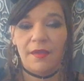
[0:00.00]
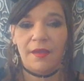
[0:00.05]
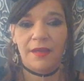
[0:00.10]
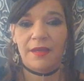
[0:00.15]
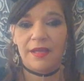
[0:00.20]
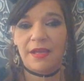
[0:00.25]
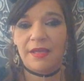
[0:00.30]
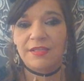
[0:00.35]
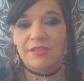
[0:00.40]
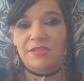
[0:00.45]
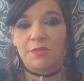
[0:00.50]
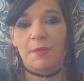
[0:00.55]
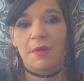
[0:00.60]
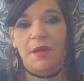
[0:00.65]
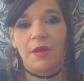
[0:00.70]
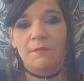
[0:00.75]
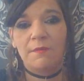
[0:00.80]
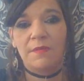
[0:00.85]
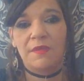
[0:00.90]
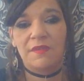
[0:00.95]
Okay, so I
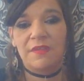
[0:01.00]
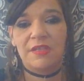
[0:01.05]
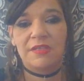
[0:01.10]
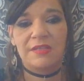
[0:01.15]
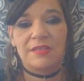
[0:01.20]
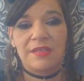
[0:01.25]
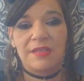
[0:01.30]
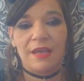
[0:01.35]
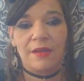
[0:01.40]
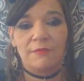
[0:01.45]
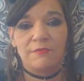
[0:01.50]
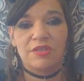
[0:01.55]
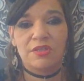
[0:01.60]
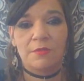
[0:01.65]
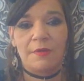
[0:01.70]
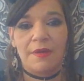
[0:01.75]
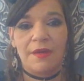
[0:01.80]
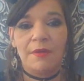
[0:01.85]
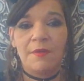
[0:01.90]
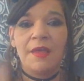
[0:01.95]
hope that this has helped
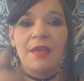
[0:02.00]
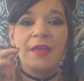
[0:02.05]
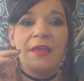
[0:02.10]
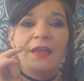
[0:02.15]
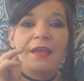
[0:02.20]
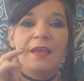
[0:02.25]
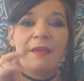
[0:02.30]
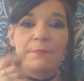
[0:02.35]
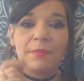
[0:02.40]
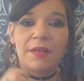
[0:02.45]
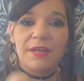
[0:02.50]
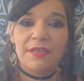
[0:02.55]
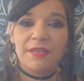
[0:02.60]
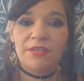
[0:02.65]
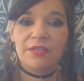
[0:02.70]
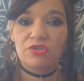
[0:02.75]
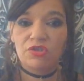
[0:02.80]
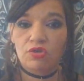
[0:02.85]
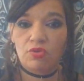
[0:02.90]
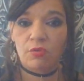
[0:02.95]
you out, and
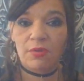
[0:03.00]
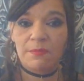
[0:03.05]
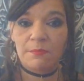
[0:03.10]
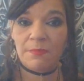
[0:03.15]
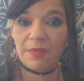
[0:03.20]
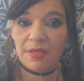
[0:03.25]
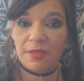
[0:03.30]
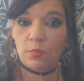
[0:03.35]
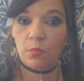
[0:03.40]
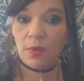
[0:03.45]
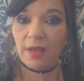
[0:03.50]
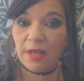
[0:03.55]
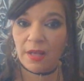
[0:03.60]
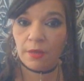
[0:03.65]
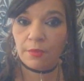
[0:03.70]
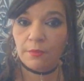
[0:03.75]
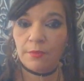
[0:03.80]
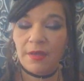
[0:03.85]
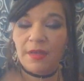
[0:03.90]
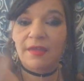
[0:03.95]
please join me,
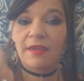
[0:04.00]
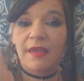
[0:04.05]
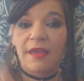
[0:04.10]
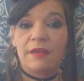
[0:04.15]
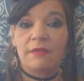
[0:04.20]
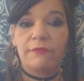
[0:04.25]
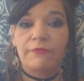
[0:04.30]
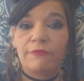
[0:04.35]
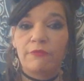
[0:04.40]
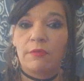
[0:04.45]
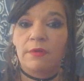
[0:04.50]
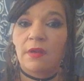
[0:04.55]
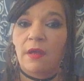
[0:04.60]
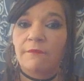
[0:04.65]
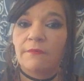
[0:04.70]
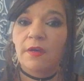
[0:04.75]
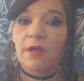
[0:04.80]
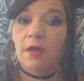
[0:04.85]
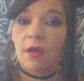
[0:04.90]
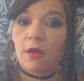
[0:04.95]
Willow, again for
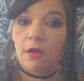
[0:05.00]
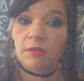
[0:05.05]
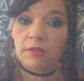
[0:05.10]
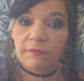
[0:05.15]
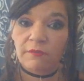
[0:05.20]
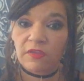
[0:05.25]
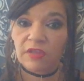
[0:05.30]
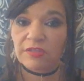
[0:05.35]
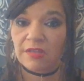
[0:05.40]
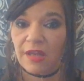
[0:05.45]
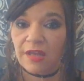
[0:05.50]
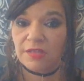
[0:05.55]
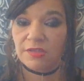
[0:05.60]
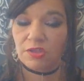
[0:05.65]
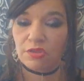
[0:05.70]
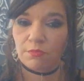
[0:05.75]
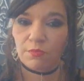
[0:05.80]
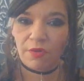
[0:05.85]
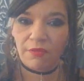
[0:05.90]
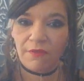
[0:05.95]
another card of the day
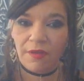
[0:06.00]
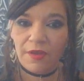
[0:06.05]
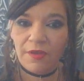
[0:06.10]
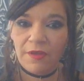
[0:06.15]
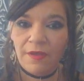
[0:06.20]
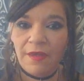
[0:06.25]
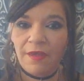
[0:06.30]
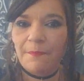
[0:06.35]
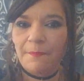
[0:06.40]
tomorrow.